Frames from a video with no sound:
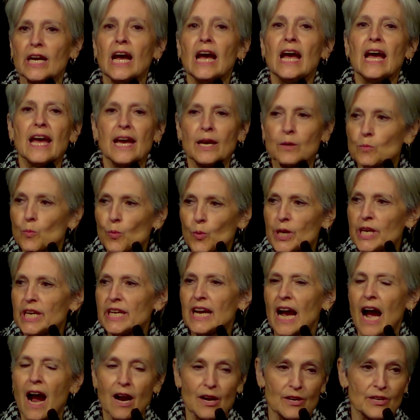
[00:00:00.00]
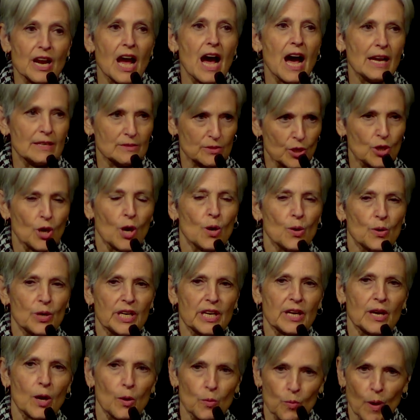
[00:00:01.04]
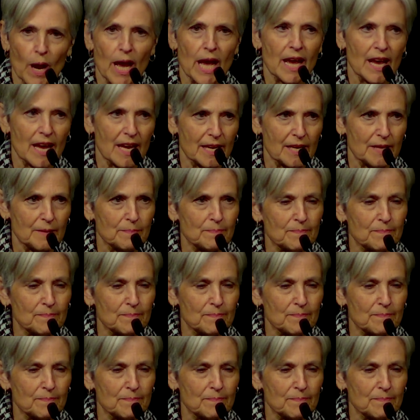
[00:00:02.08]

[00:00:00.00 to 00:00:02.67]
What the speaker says: and we are not going away.